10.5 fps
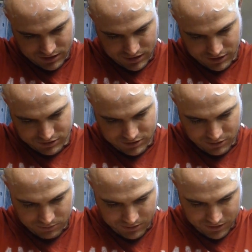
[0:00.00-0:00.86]
there's
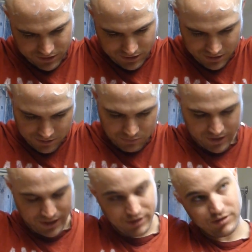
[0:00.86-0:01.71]
no really good
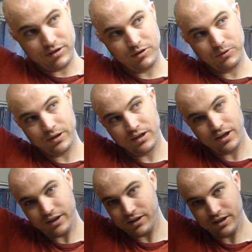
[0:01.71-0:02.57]
way to do it
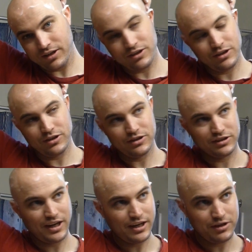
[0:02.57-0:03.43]
other than you
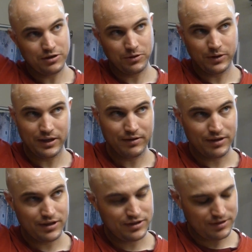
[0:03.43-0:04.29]
just got to do
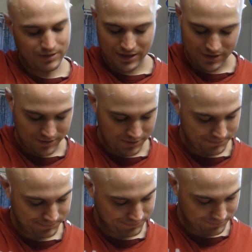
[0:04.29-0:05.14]
it. I don't
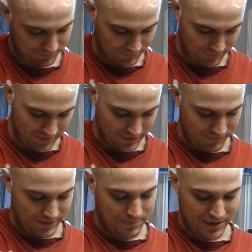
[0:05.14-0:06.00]
know.
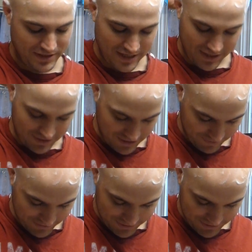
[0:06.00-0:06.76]
If anybody's had a lot of